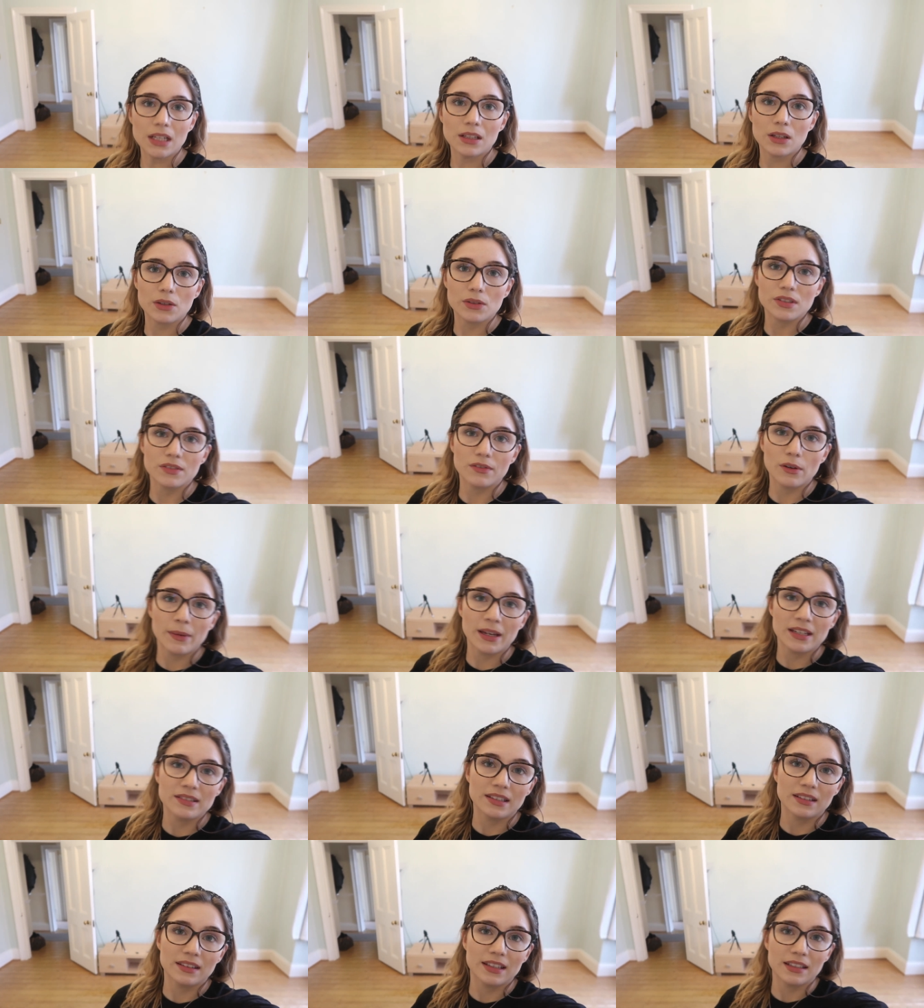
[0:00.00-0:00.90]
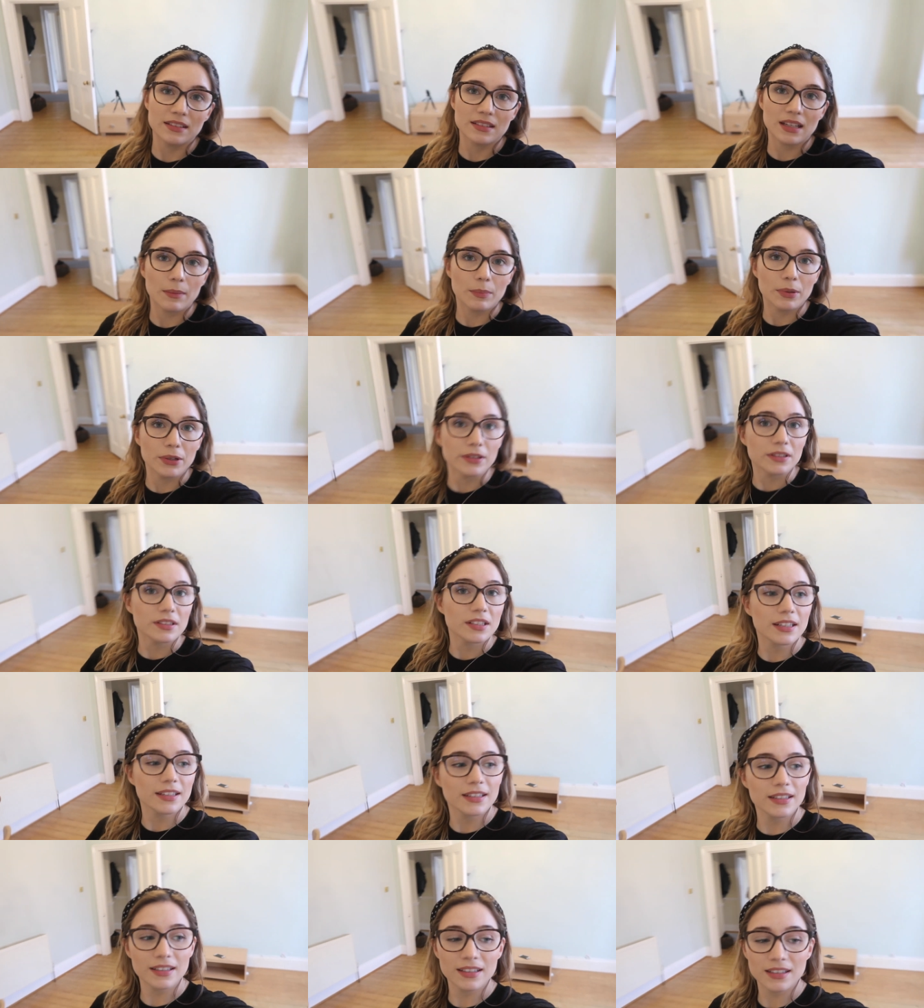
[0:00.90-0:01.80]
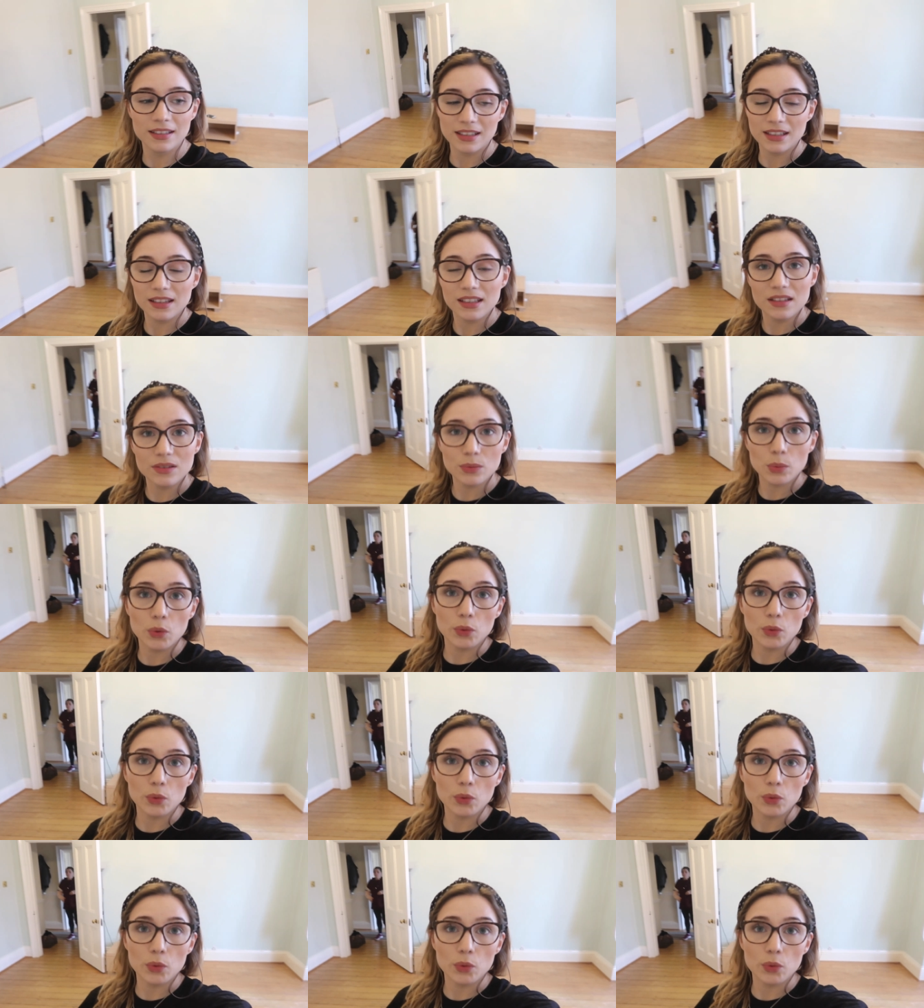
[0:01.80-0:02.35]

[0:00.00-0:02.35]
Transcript: Lots of amazing things happened in these